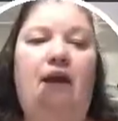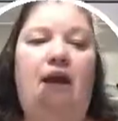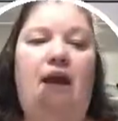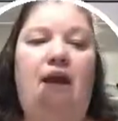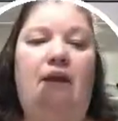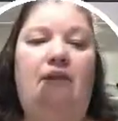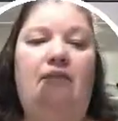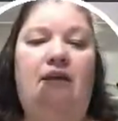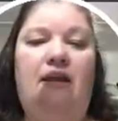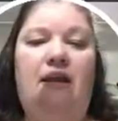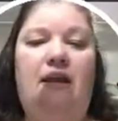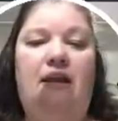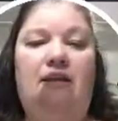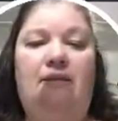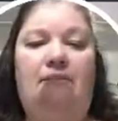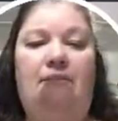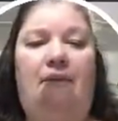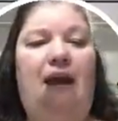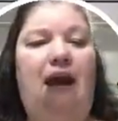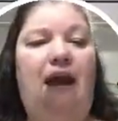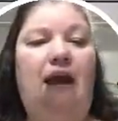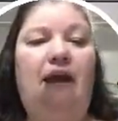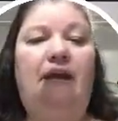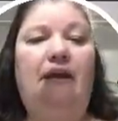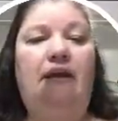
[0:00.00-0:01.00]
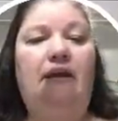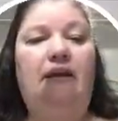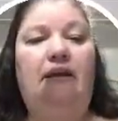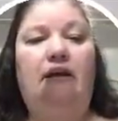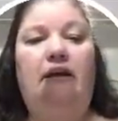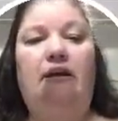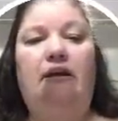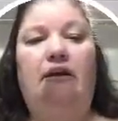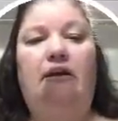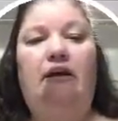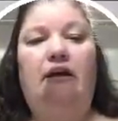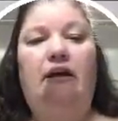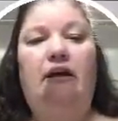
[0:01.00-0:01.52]
And then on the back
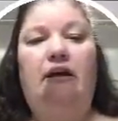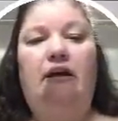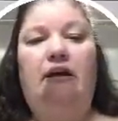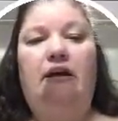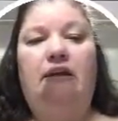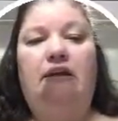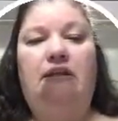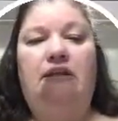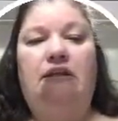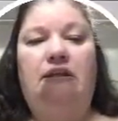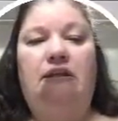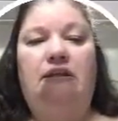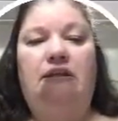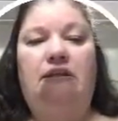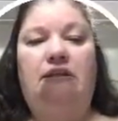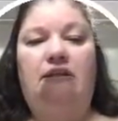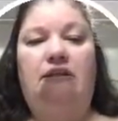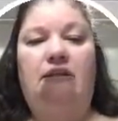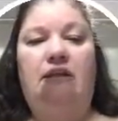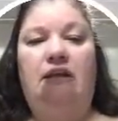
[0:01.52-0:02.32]
here, this